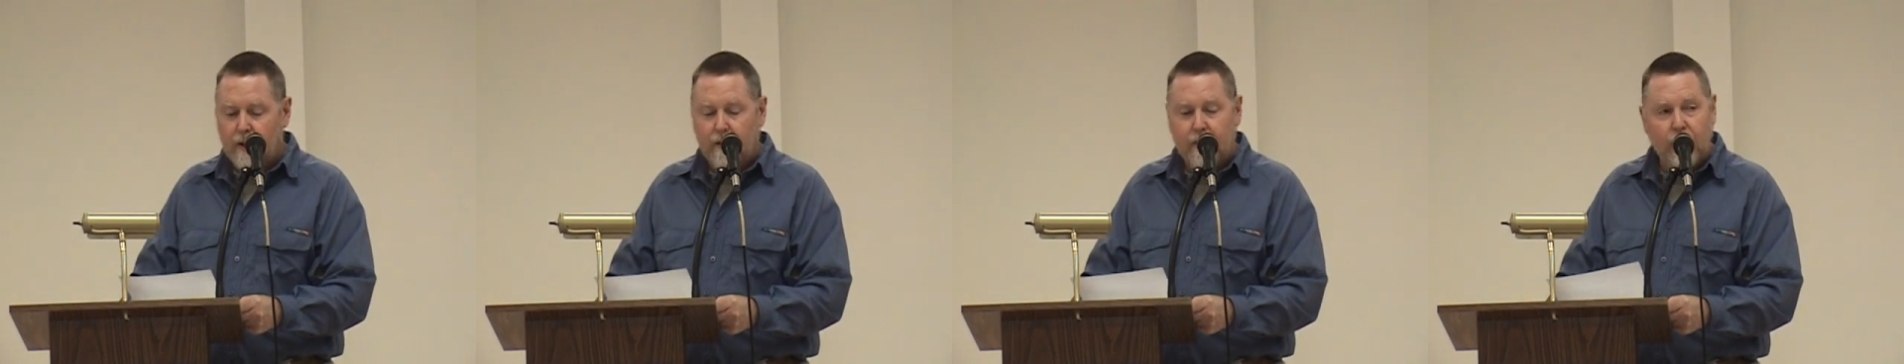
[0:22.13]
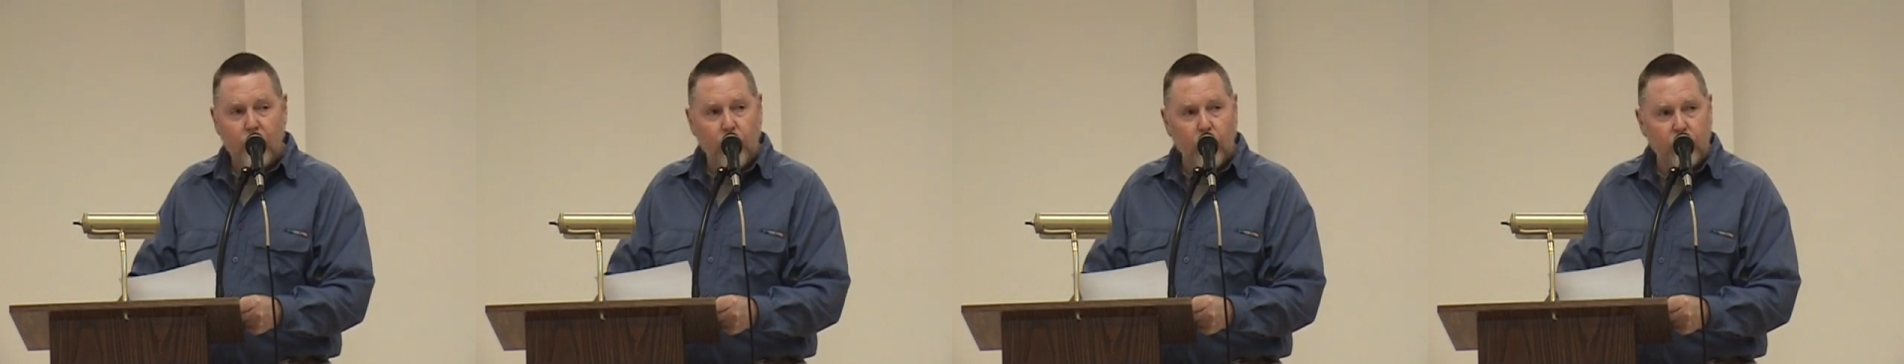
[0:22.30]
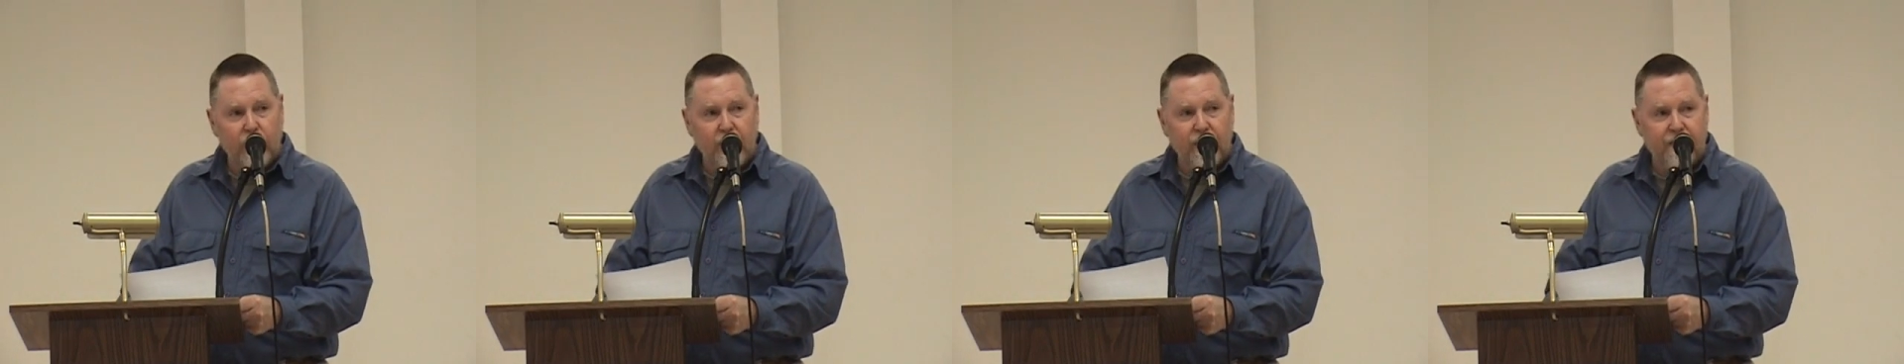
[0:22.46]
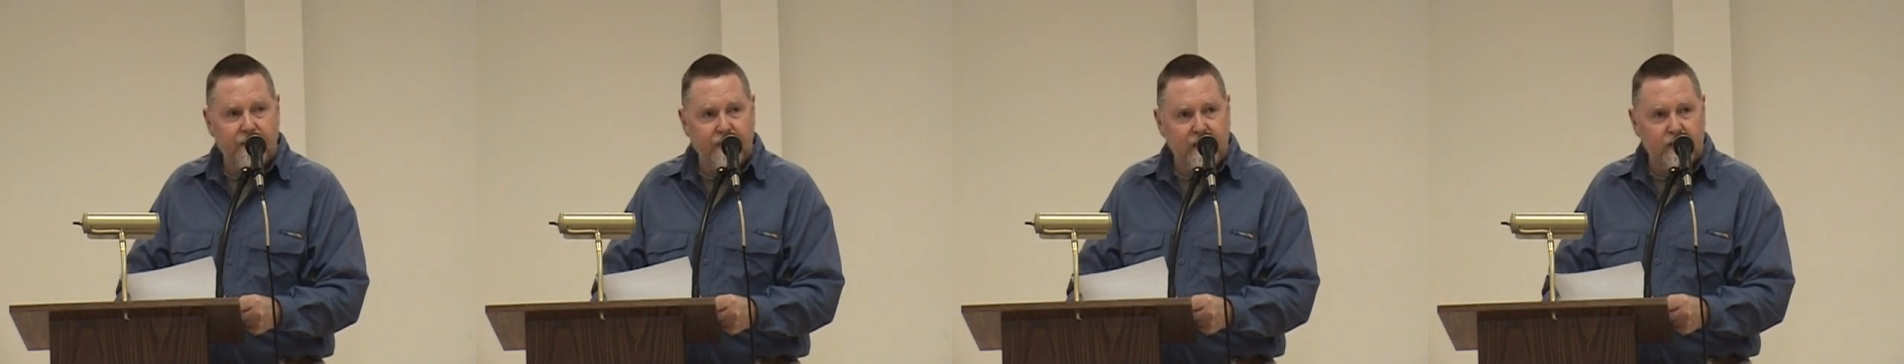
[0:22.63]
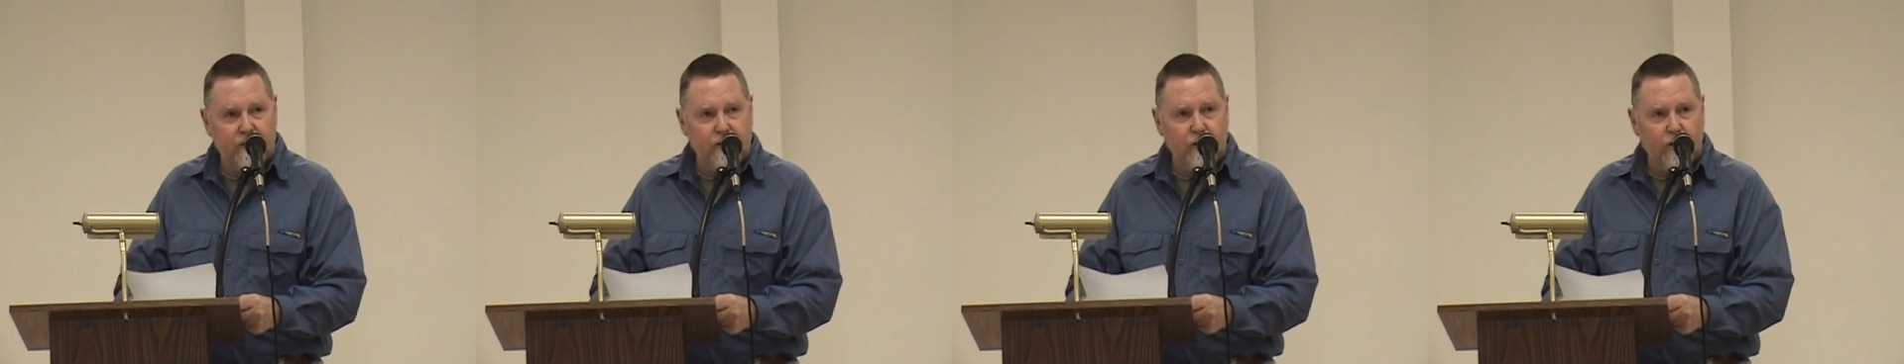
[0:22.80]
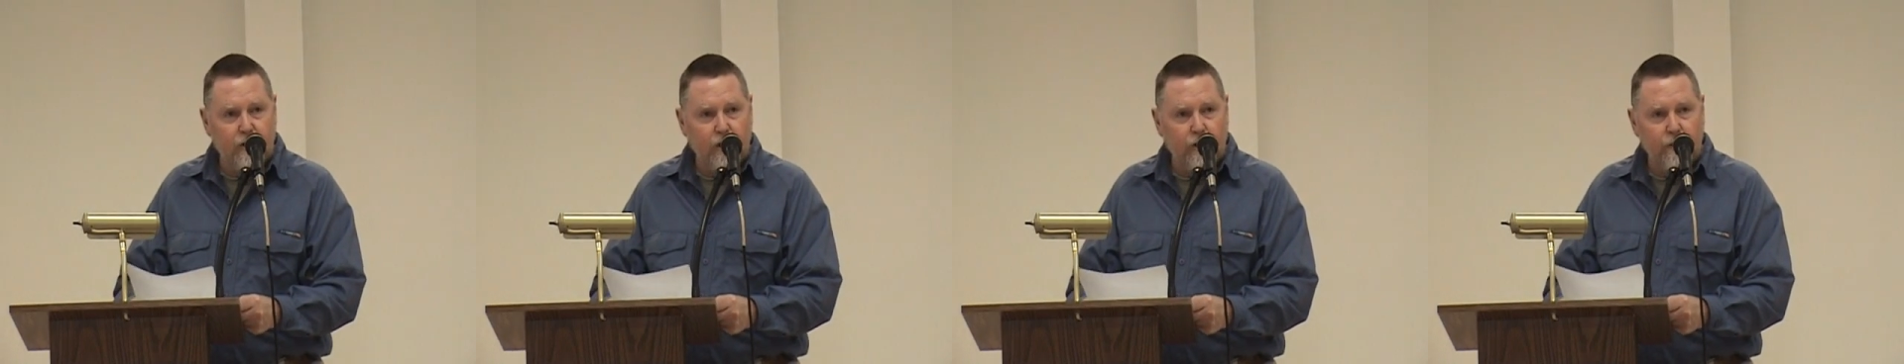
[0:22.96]
The only
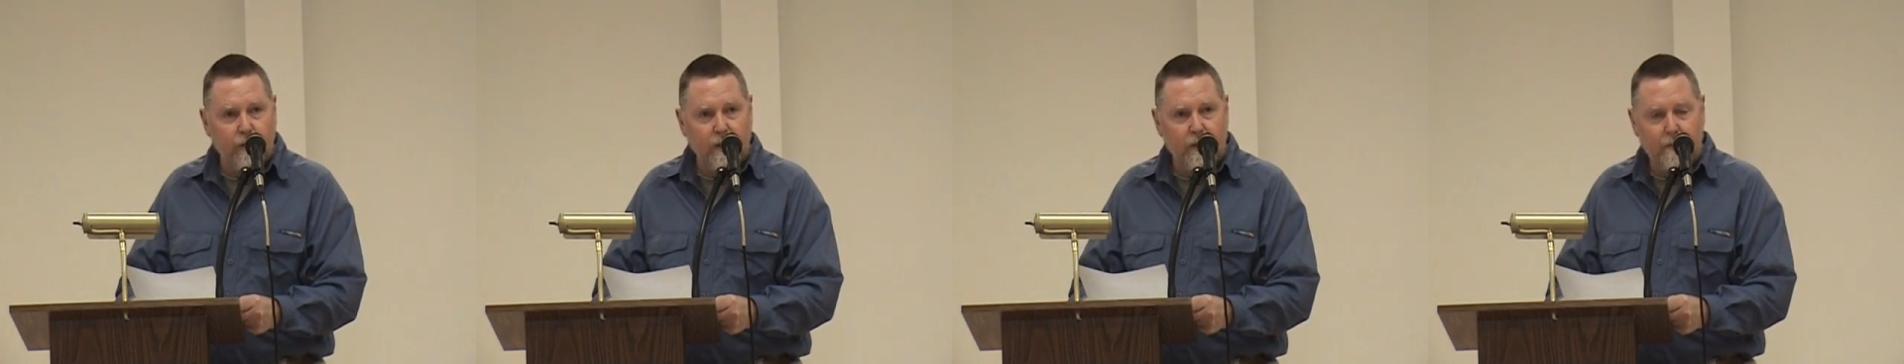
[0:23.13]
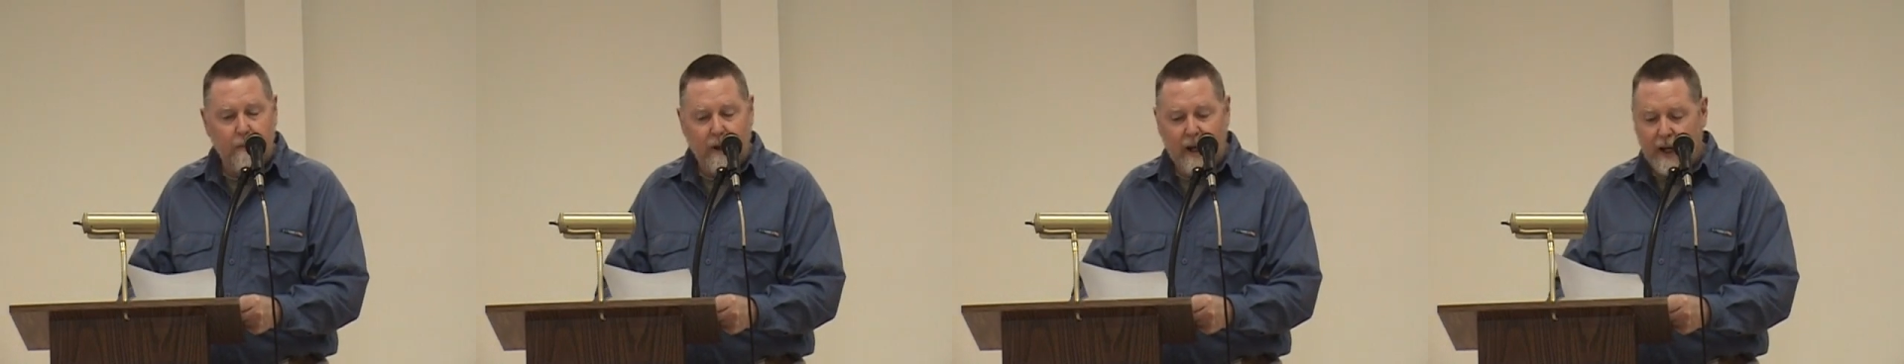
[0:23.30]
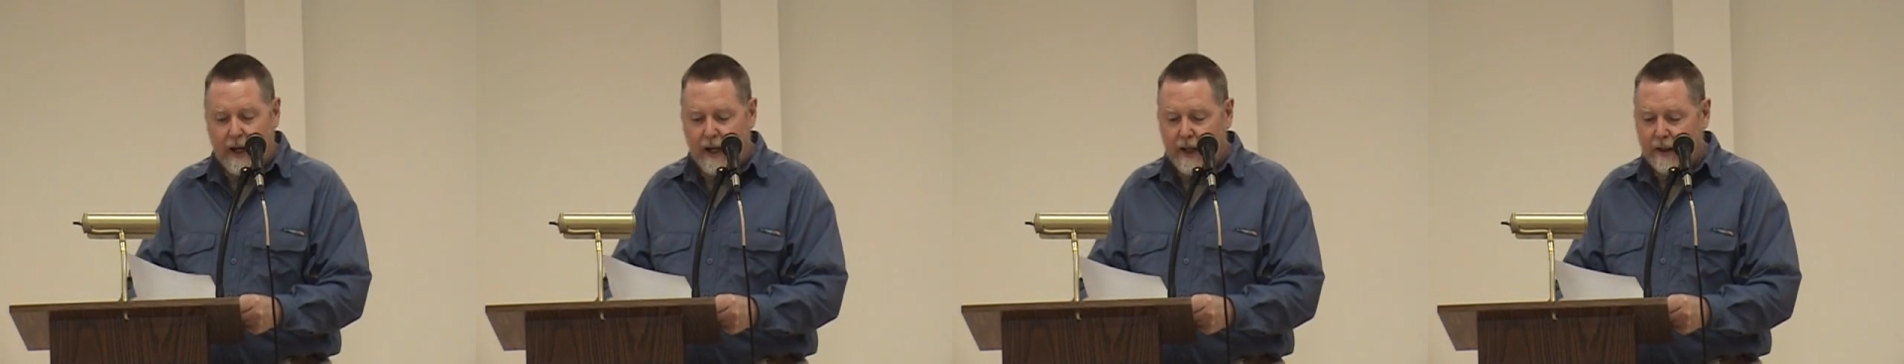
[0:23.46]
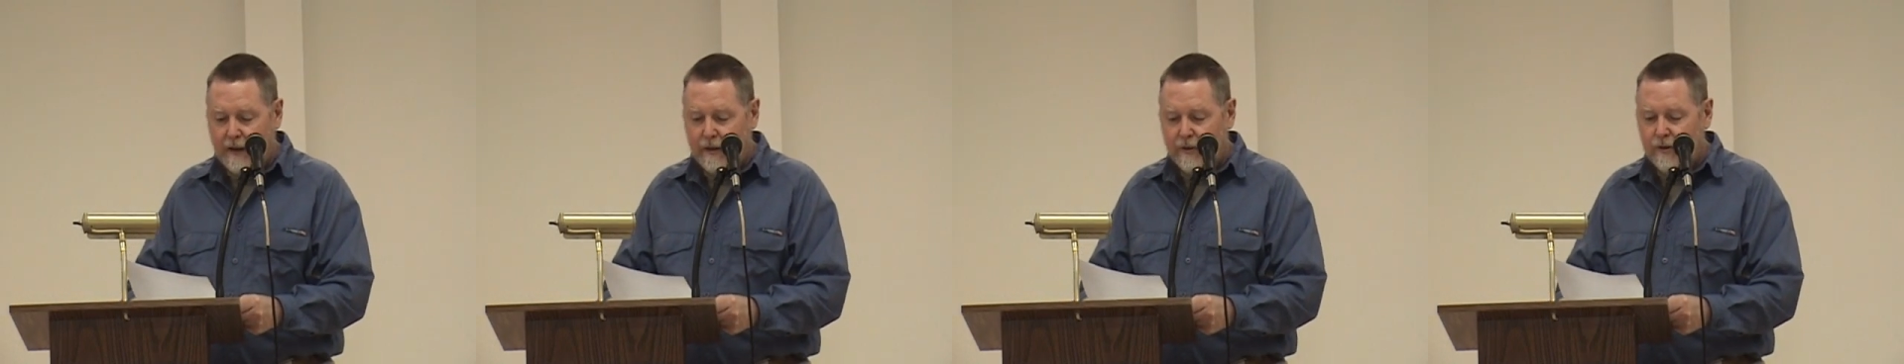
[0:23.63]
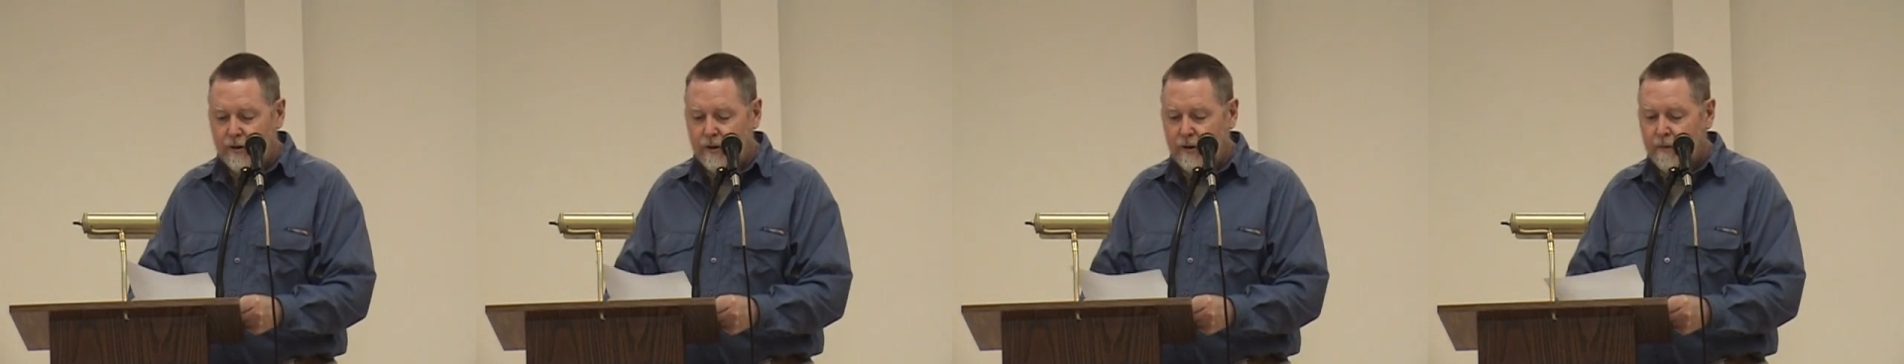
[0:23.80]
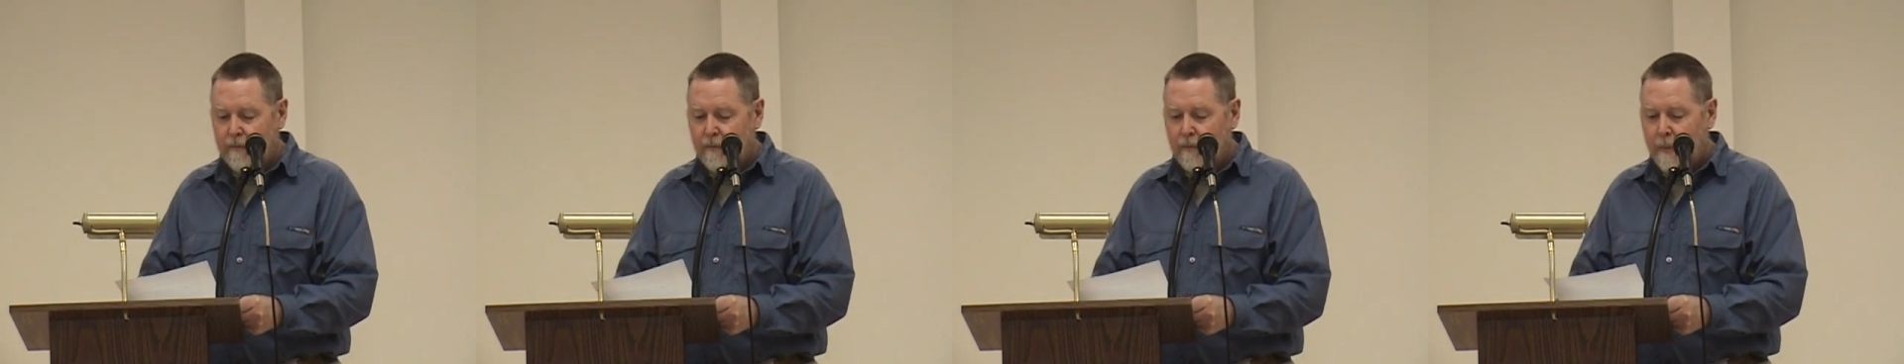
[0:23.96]
physical
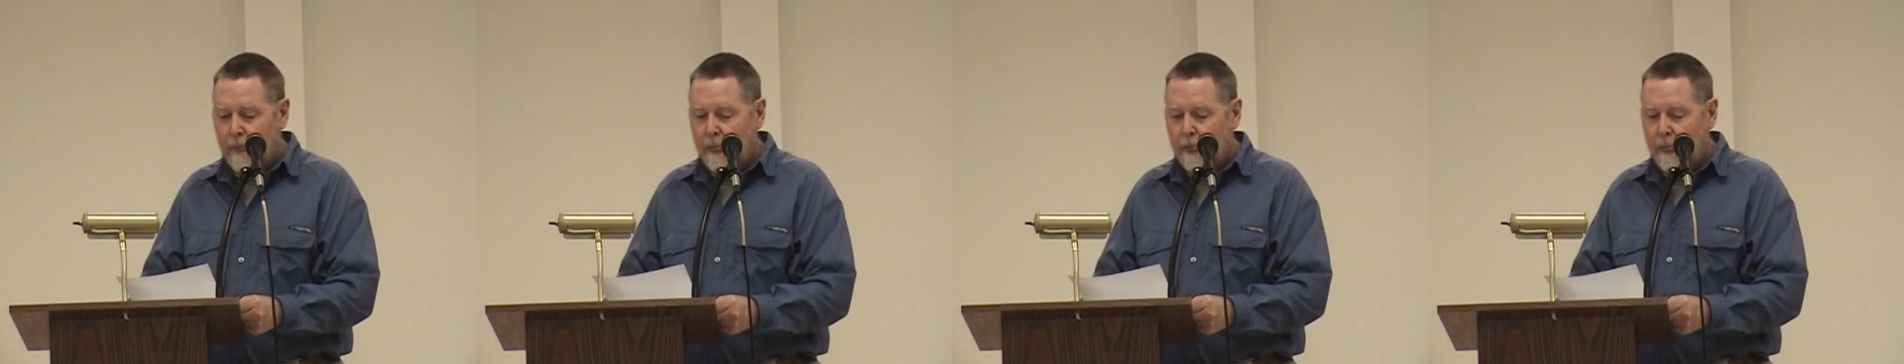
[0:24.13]
remains